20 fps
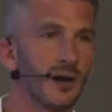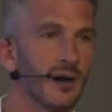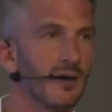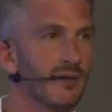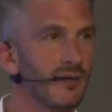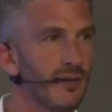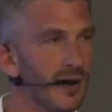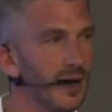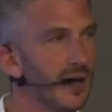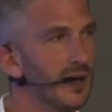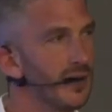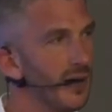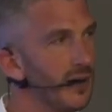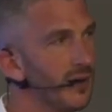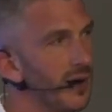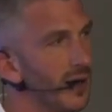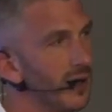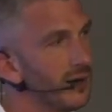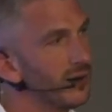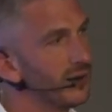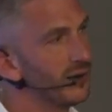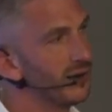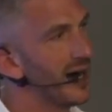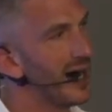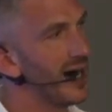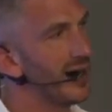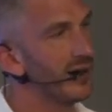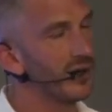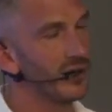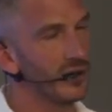if they don't
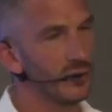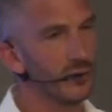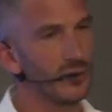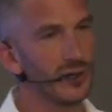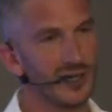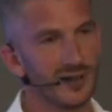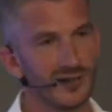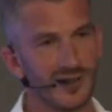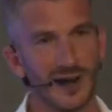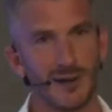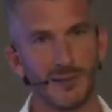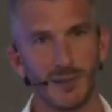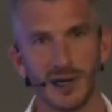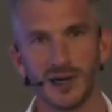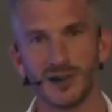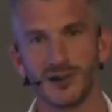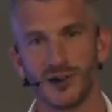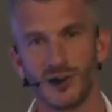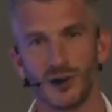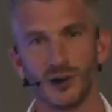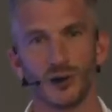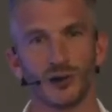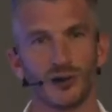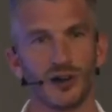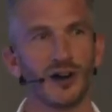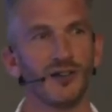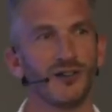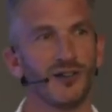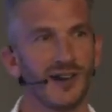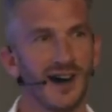understand that you need 10 minutes to
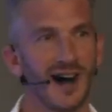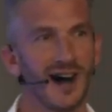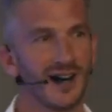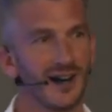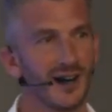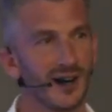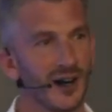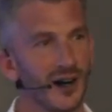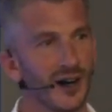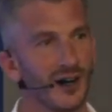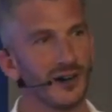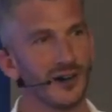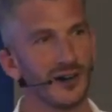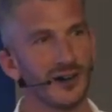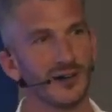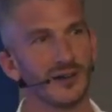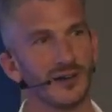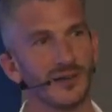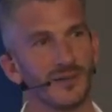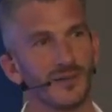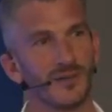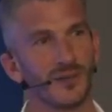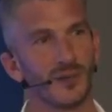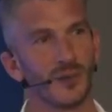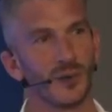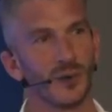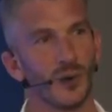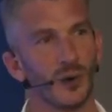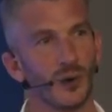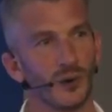yourself a day in the garden,
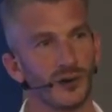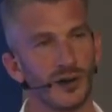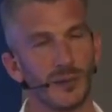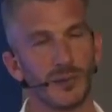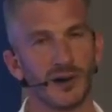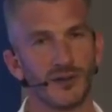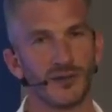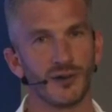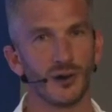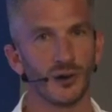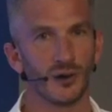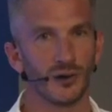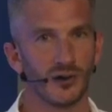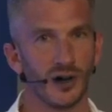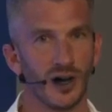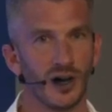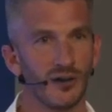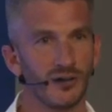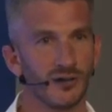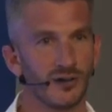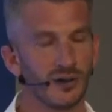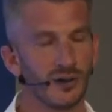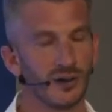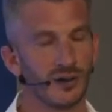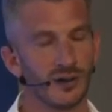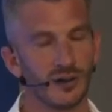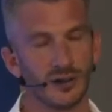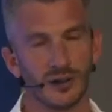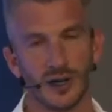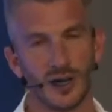or something for yourself,
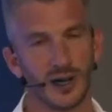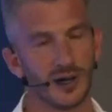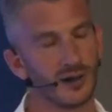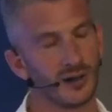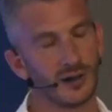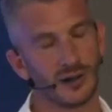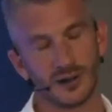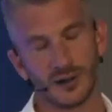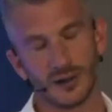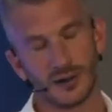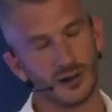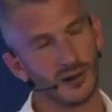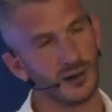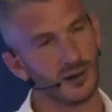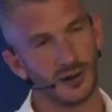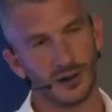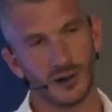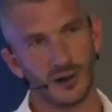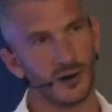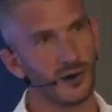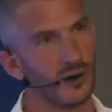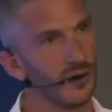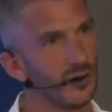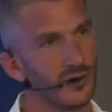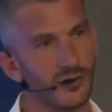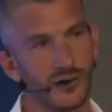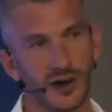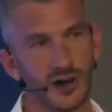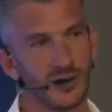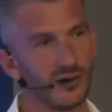like, you've got to
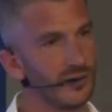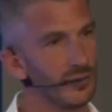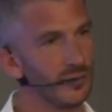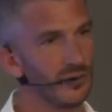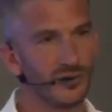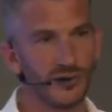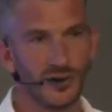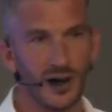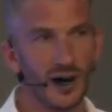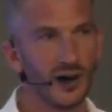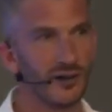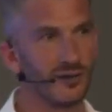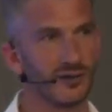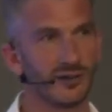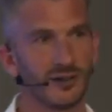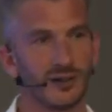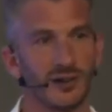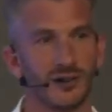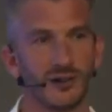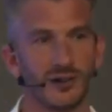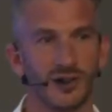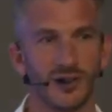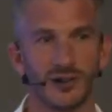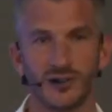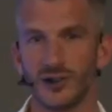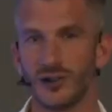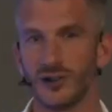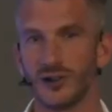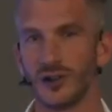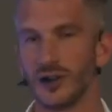change some stuff, because
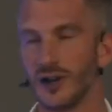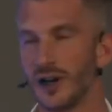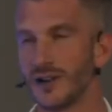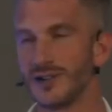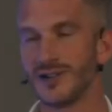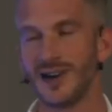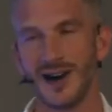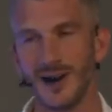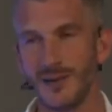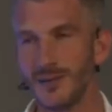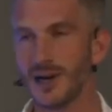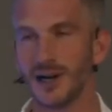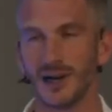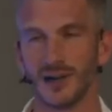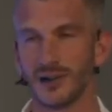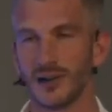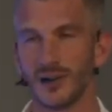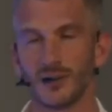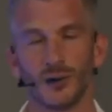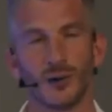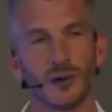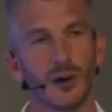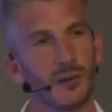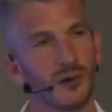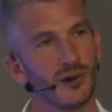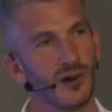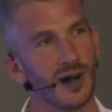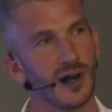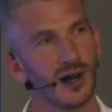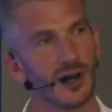this is like 10 minutes, that's all I'm
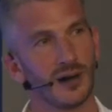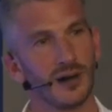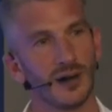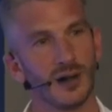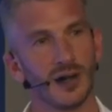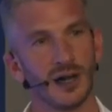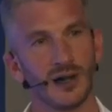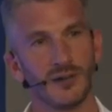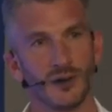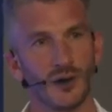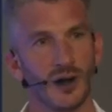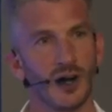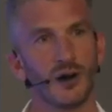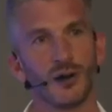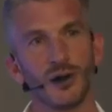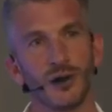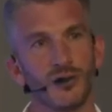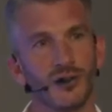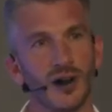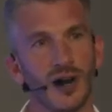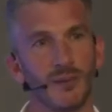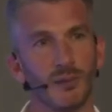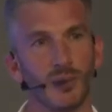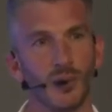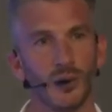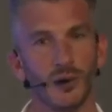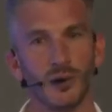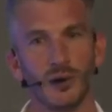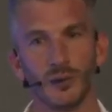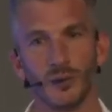saying. If your health is that
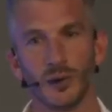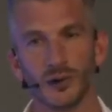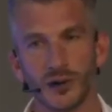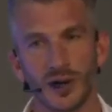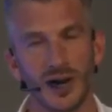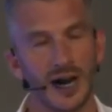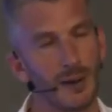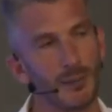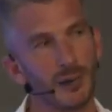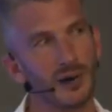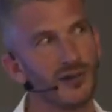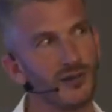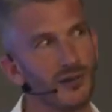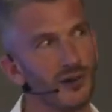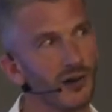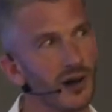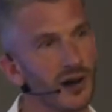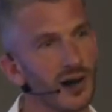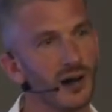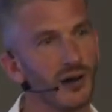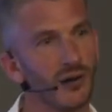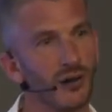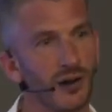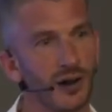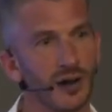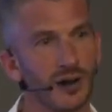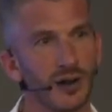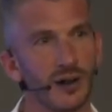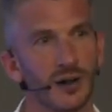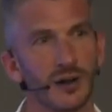important, what's going to happen if you're
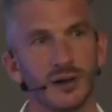unhealthy?